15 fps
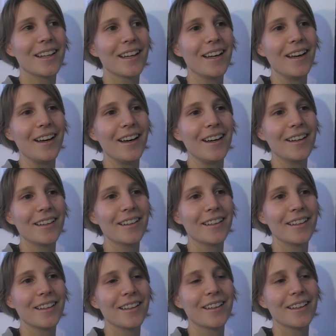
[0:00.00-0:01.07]
I'll
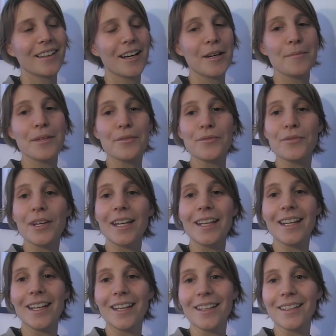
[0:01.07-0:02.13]
be
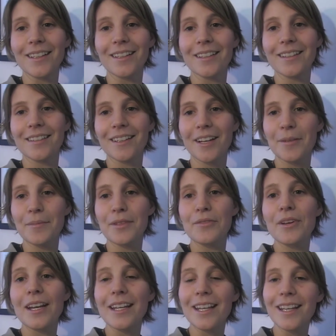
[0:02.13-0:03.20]
radiating
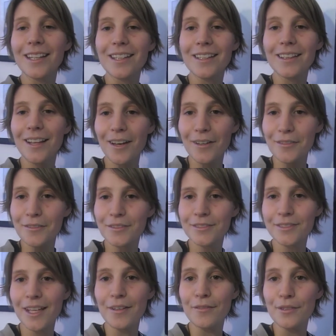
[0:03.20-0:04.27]
love
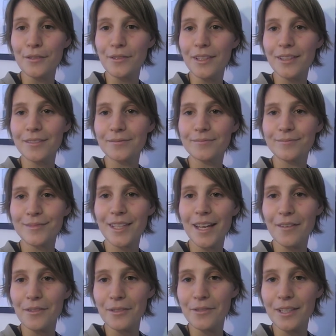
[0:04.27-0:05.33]
everywhere to
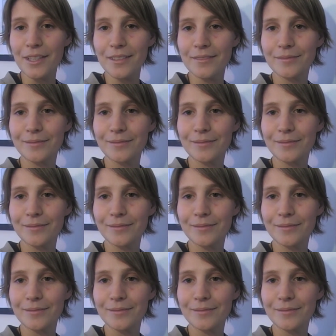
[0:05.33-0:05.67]
everyone.